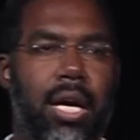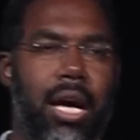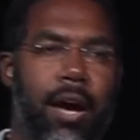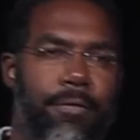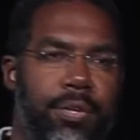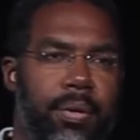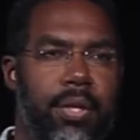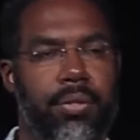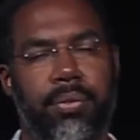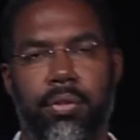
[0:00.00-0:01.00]
A few that
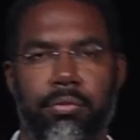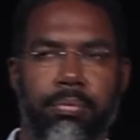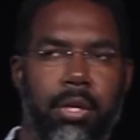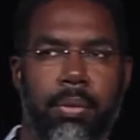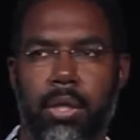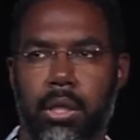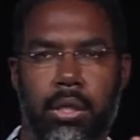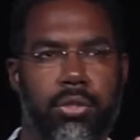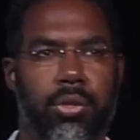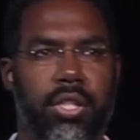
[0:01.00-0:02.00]
are sort of maybe
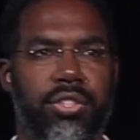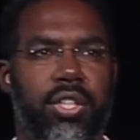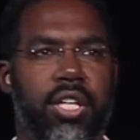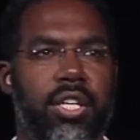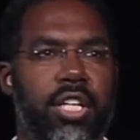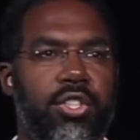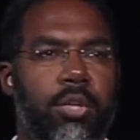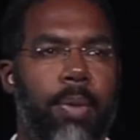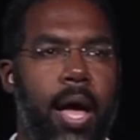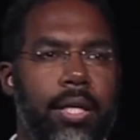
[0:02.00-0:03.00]
journalistic in nature,
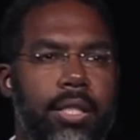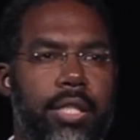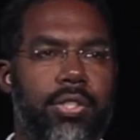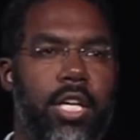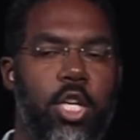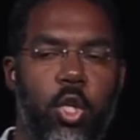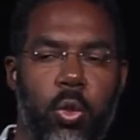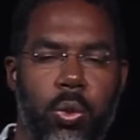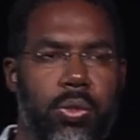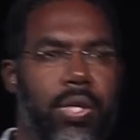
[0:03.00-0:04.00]
politics and
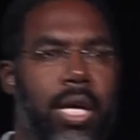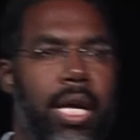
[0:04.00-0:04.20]
news,